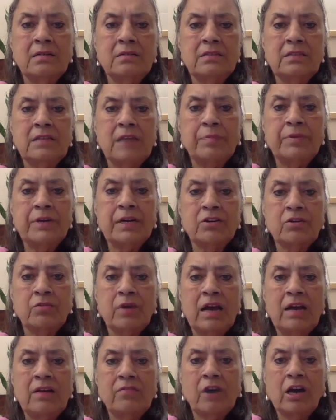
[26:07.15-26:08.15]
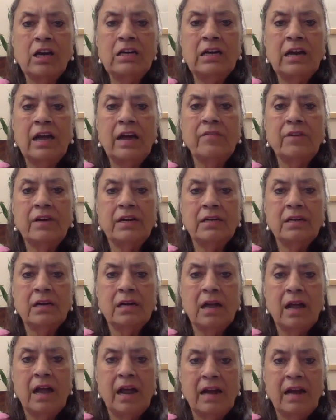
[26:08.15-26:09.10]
chapter 12 or 11